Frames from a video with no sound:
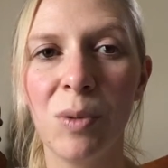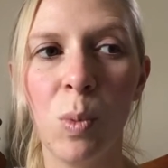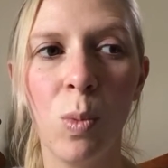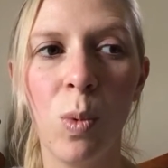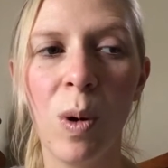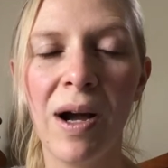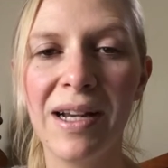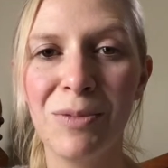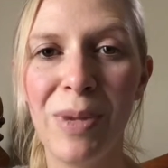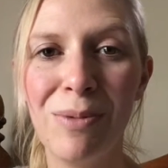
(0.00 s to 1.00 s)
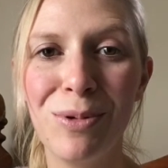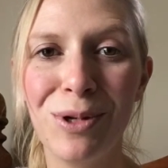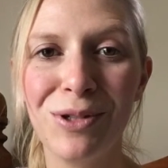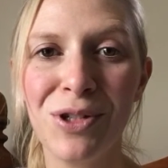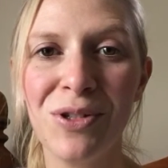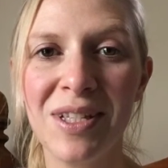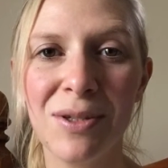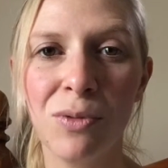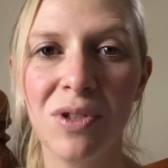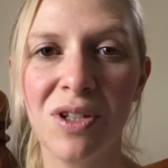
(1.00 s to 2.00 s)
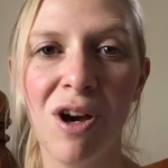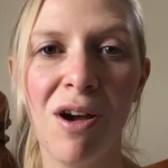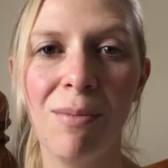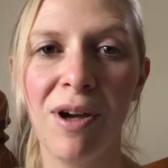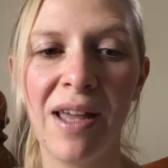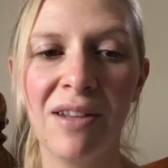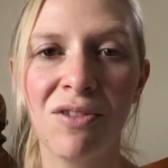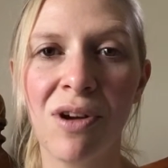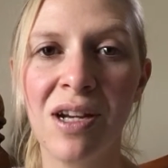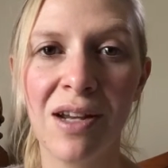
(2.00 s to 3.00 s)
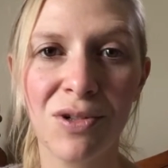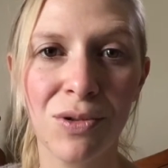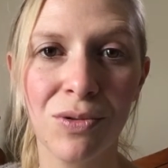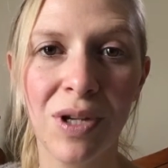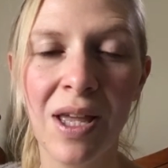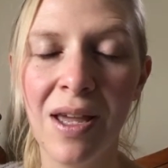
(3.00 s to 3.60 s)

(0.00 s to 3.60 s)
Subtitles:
why do people not do this all the time? I'd had 3 natural,